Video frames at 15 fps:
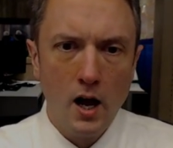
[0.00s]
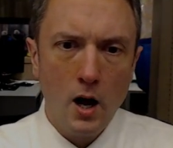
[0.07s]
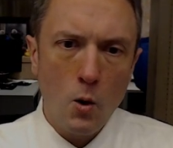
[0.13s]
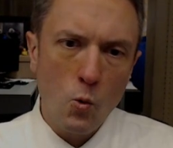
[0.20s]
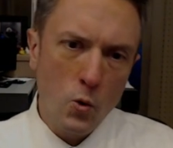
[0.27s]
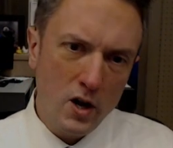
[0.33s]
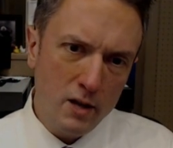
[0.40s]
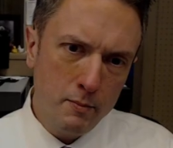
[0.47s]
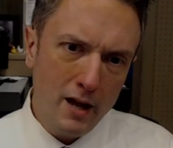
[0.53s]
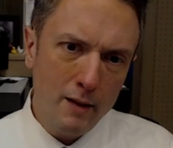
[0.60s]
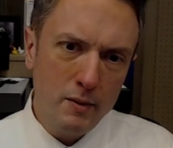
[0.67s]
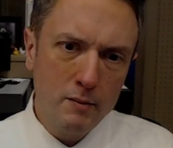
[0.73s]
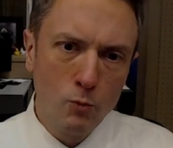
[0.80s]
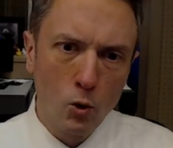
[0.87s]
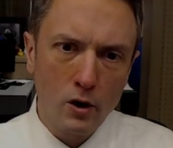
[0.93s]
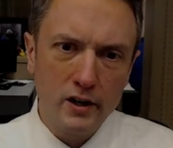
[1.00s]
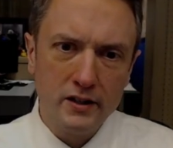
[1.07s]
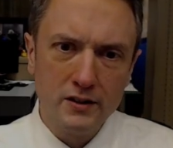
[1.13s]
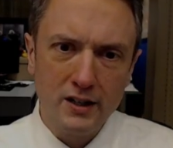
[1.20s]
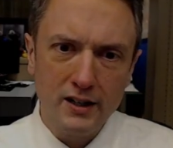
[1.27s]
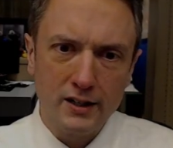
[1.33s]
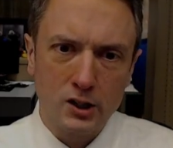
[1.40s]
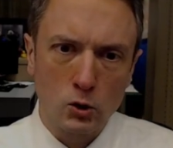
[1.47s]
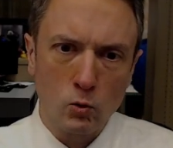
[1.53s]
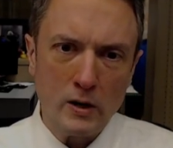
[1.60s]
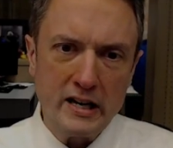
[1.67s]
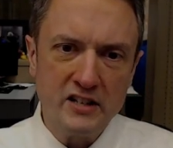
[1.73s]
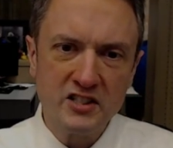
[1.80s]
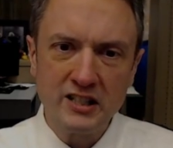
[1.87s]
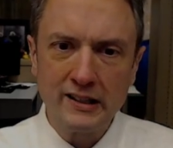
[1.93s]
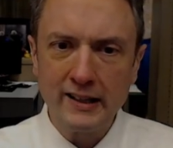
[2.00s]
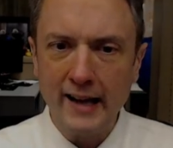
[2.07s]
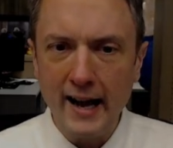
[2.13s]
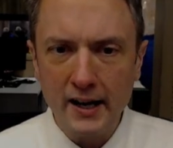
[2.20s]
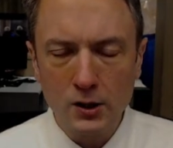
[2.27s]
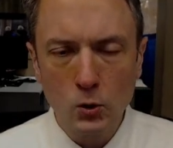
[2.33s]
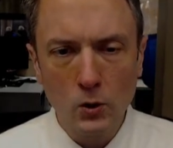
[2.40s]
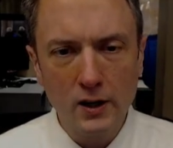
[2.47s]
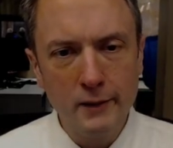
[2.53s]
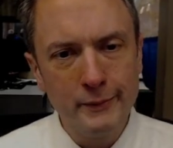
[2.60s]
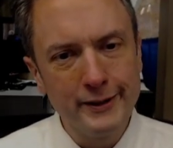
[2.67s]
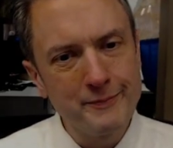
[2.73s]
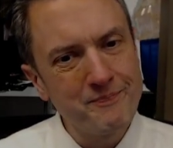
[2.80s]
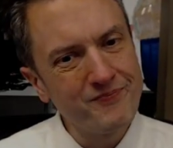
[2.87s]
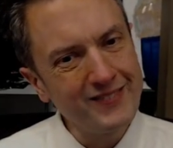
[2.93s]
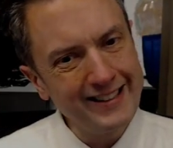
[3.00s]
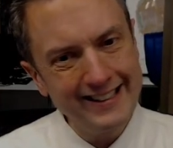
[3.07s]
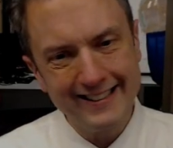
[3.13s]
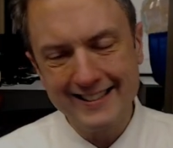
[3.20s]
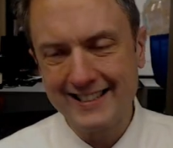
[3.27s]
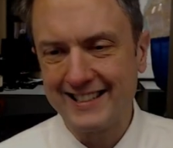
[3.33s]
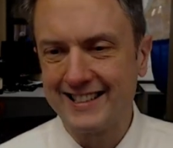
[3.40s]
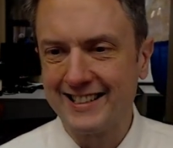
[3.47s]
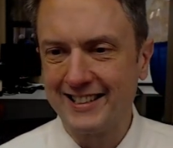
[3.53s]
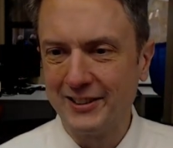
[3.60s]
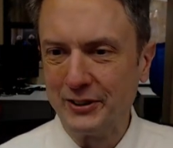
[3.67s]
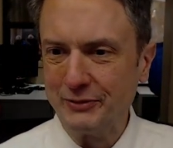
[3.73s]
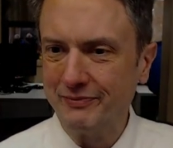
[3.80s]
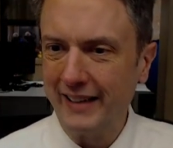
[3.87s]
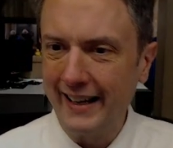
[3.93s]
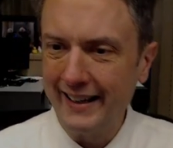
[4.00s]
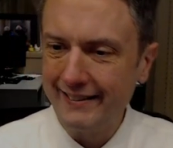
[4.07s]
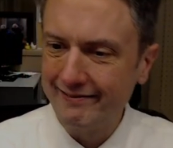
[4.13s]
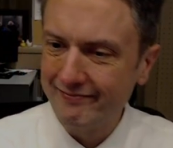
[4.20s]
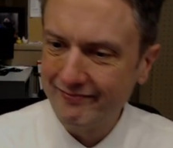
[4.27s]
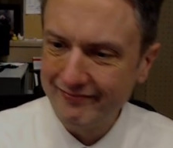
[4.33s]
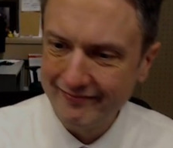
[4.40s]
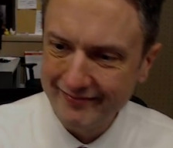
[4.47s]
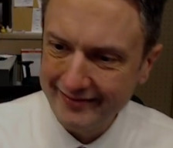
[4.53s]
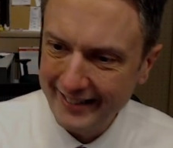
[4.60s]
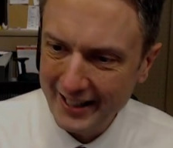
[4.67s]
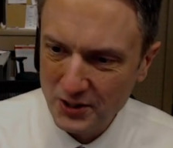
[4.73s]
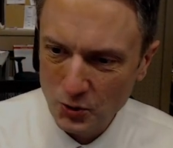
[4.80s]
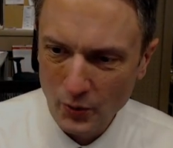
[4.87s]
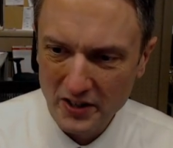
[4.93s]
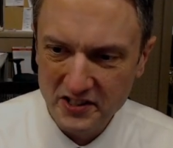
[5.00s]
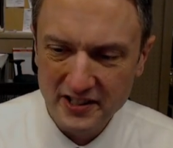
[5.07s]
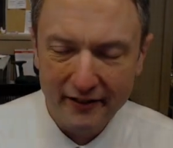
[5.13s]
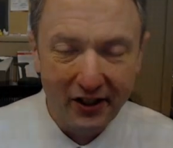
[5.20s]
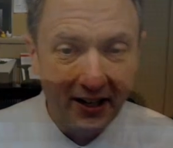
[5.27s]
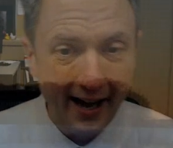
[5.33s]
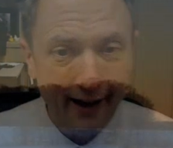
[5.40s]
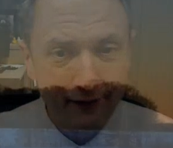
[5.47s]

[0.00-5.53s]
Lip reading: We may be more in the grazing category, but, you know, this is still 8 days away, 7.5,